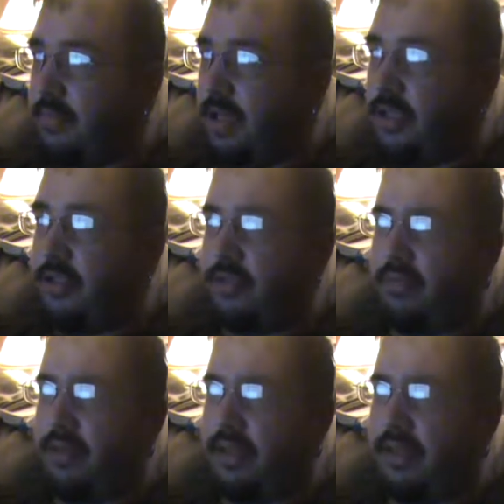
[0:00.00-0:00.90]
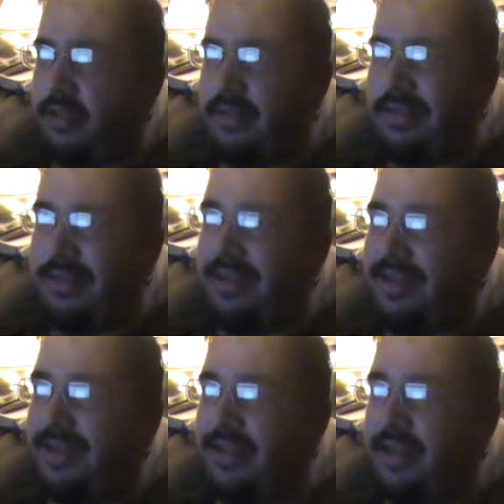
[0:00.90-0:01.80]
I just realized,
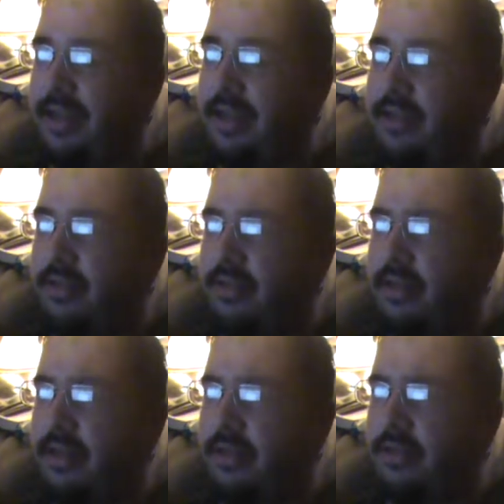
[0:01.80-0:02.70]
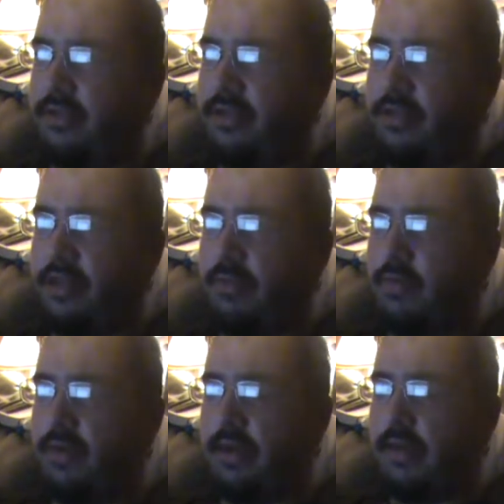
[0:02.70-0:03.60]
yeah, I answered that as question number
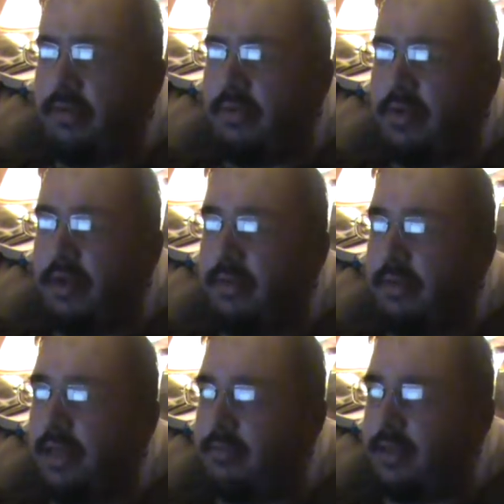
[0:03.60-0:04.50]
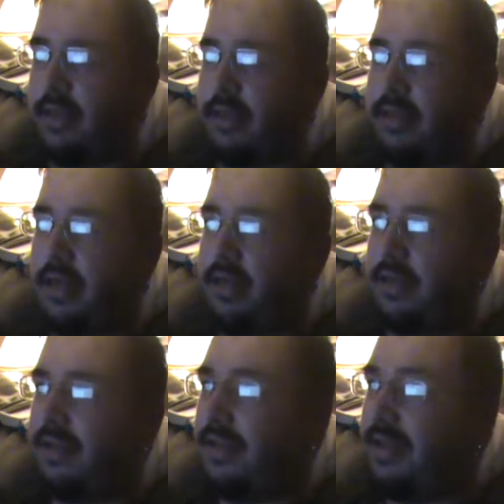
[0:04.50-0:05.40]
one. I don't know why. I'm kind of tired.
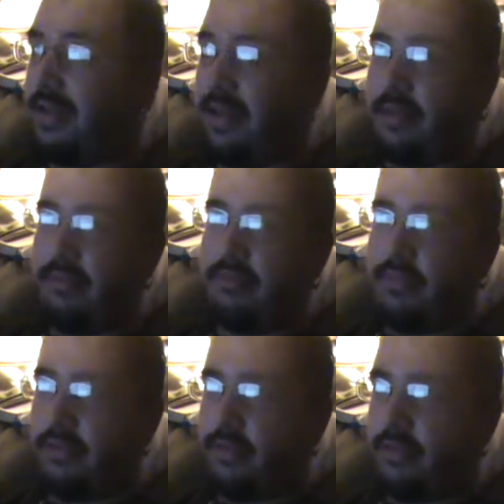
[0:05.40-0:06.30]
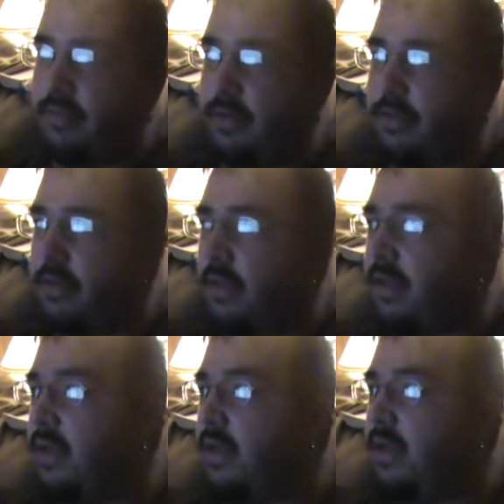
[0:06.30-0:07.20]
I took sleep aids.
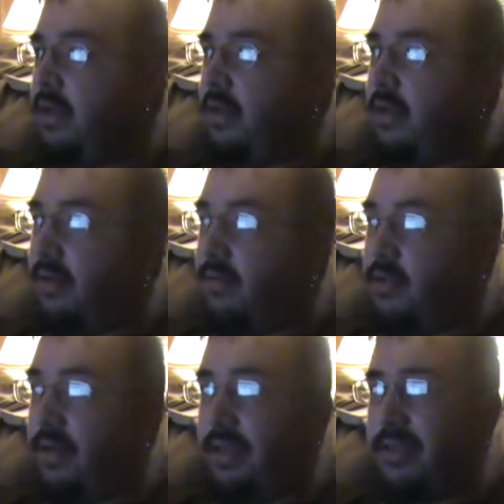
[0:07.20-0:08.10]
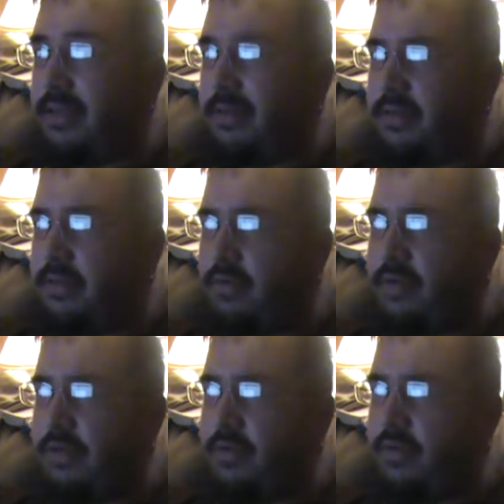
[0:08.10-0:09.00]
So I guess I'll answer
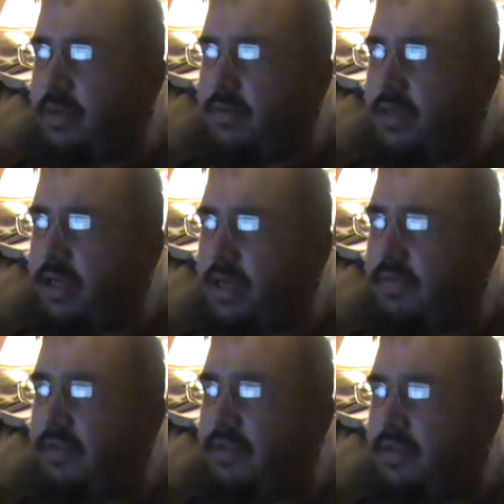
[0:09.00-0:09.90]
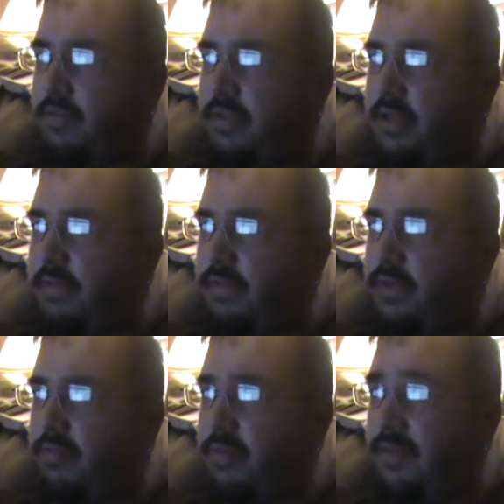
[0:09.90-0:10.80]
question number one. What kind of evidence would it take for you to
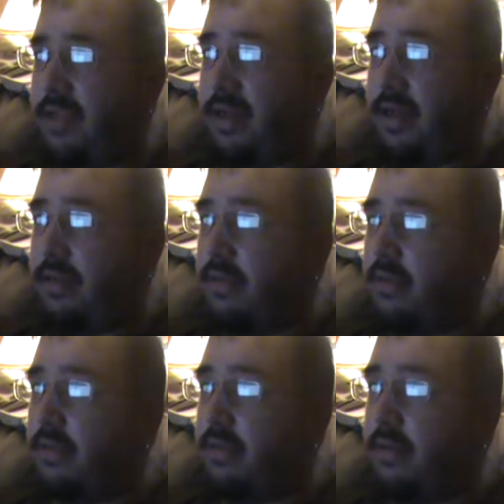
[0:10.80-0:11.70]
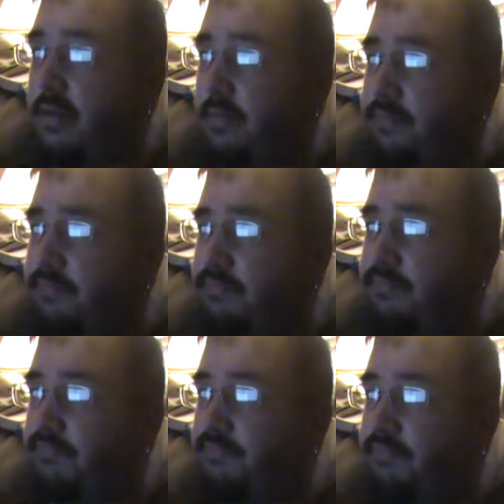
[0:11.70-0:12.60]
believe in God?
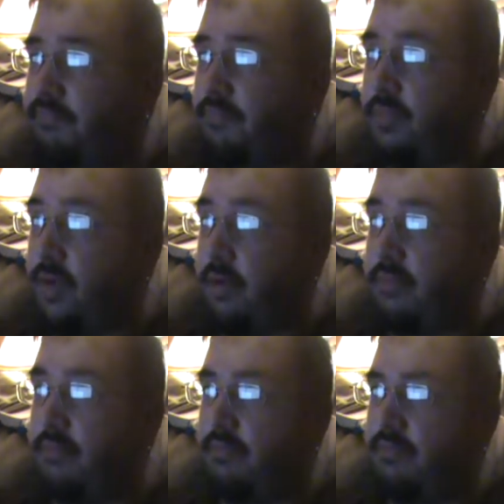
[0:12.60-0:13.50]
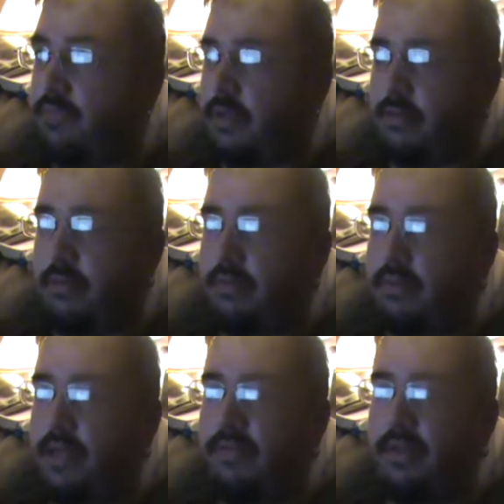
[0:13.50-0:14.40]
Well, physical
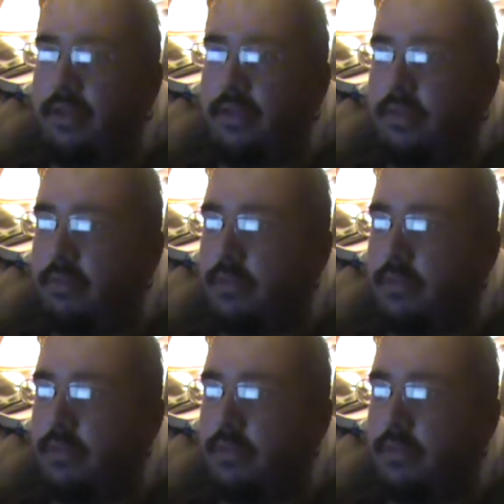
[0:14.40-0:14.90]
evidence.